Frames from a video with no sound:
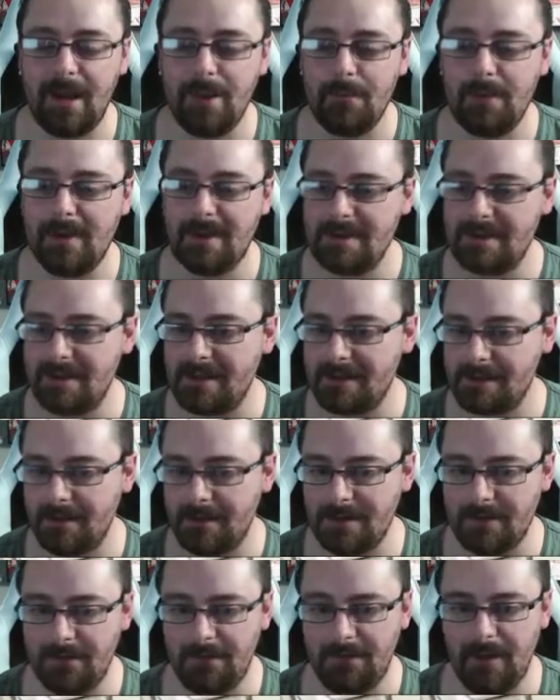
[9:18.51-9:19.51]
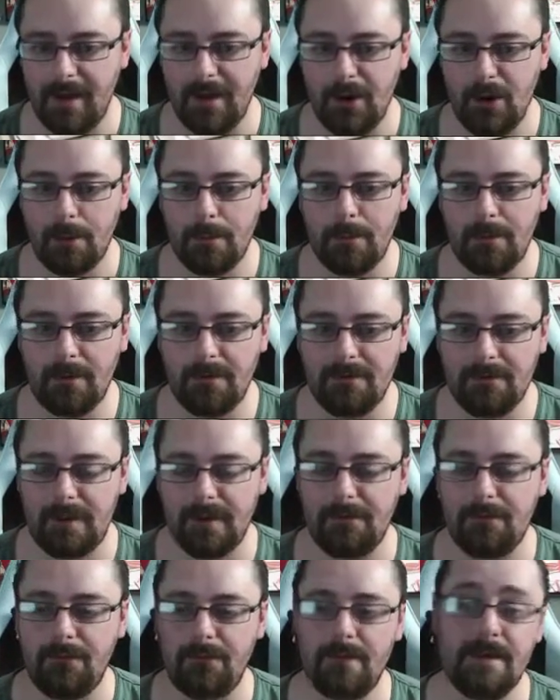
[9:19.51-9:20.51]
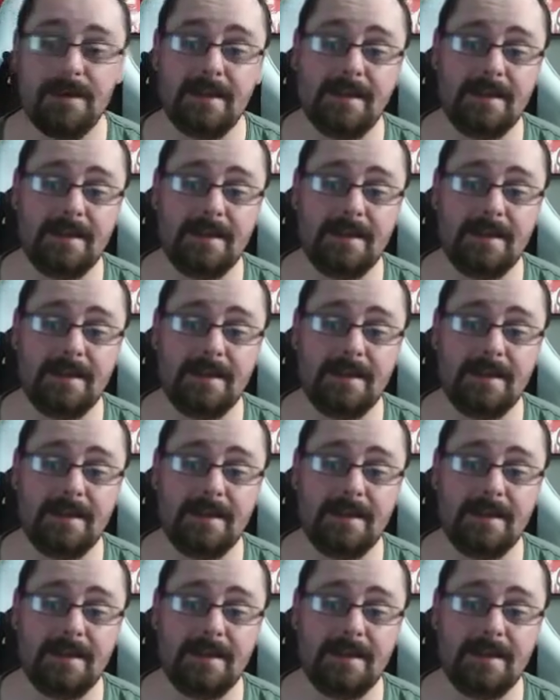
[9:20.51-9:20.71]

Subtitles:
because it's designed to fit a number of different